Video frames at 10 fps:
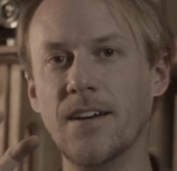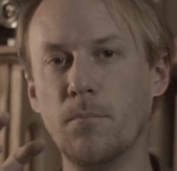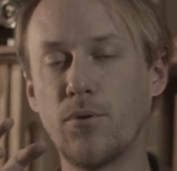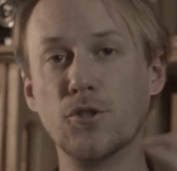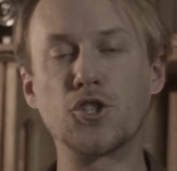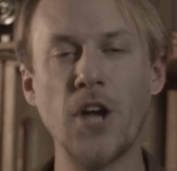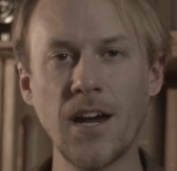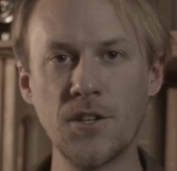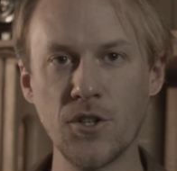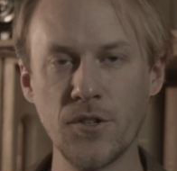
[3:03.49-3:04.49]

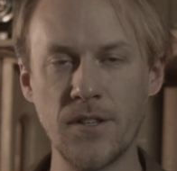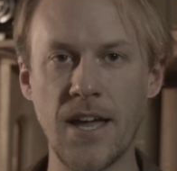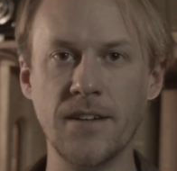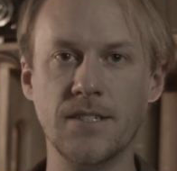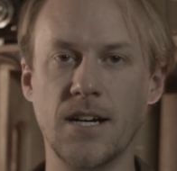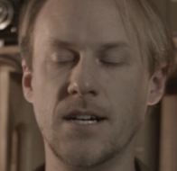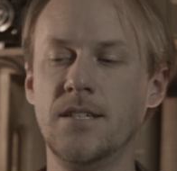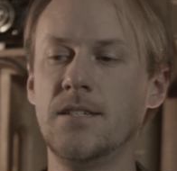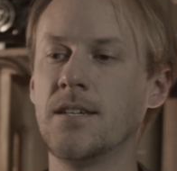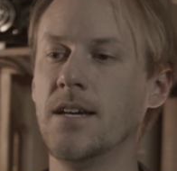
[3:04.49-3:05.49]
projector then
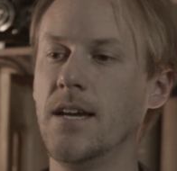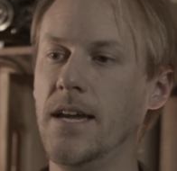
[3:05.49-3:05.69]
does